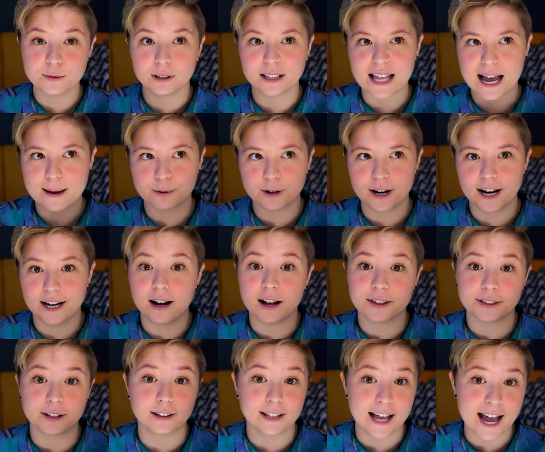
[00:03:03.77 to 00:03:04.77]
to elaborate
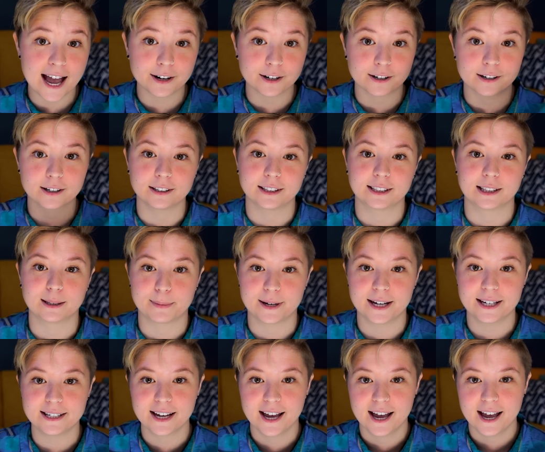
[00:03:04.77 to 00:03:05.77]
on the latter a little
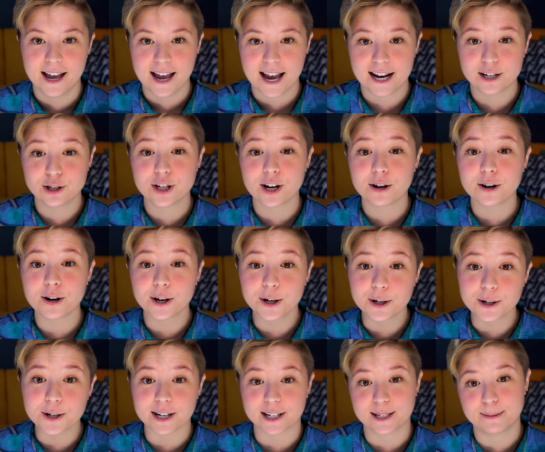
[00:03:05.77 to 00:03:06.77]
bit and share
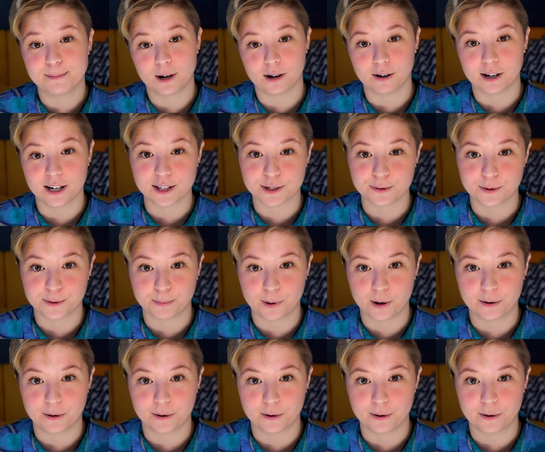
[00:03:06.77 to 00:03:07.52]
her experience with